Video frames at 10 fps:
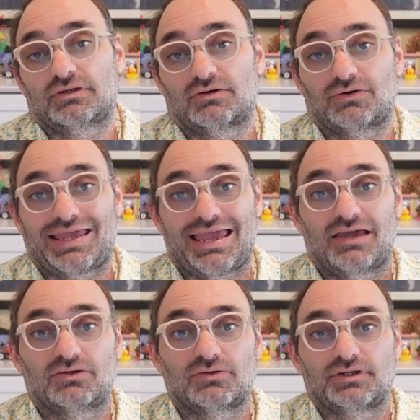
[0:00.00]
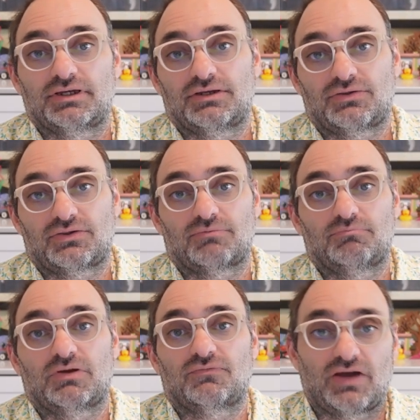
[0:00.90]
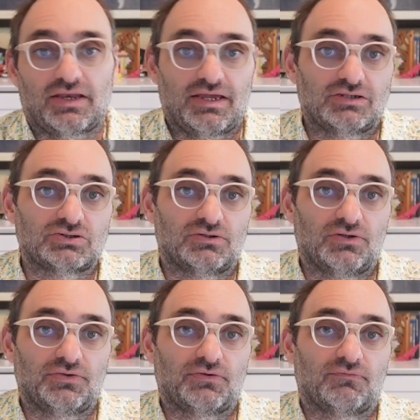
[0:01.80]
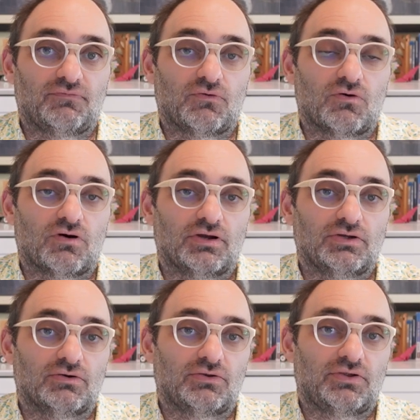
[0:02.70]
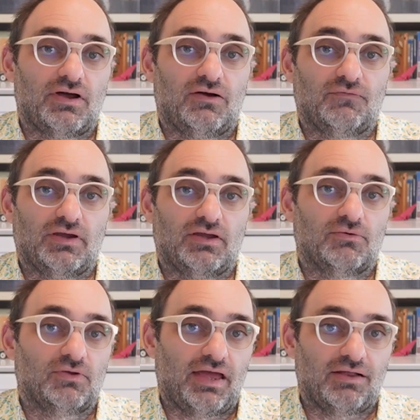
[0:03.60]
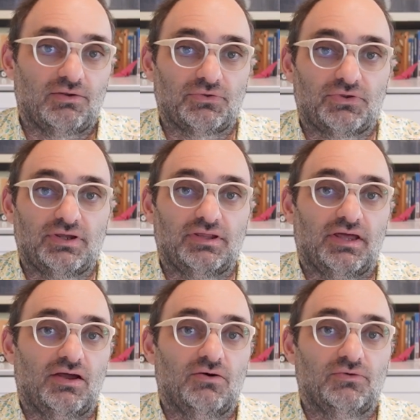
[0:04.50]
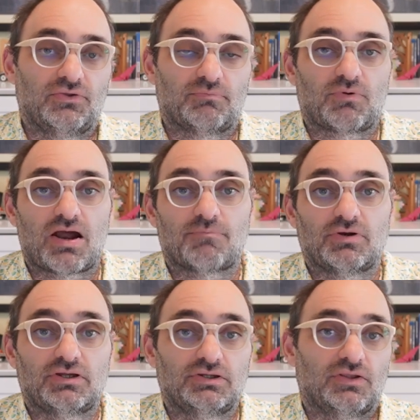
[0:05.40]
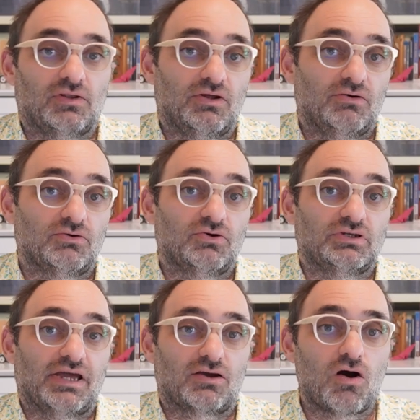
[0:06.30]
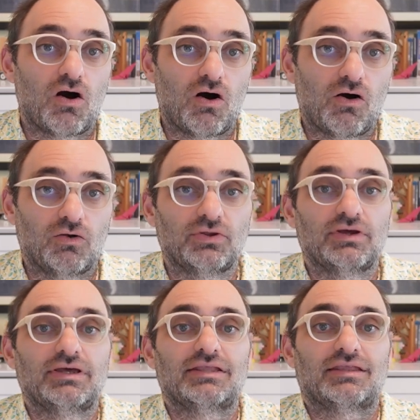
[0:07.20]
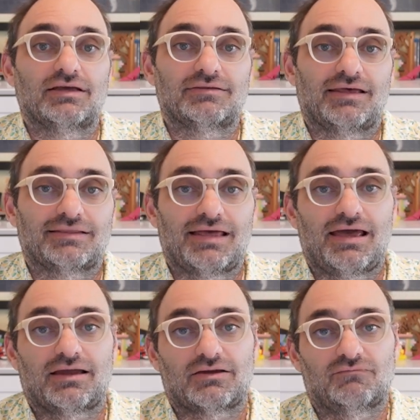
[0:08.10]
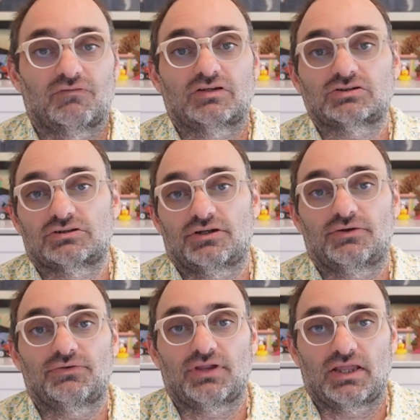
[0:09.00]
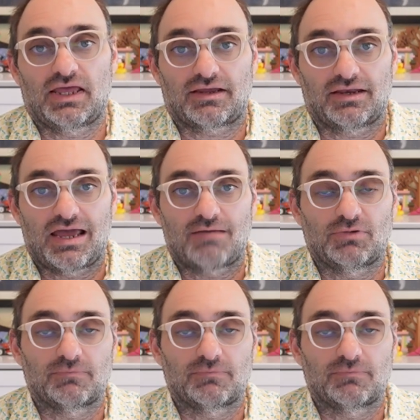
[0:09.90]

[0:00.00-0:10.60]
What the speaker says: annually submit financials for yourself and or the LLC that owns the property. The loan could get called, things like that. Conventional loans, none of that can happen.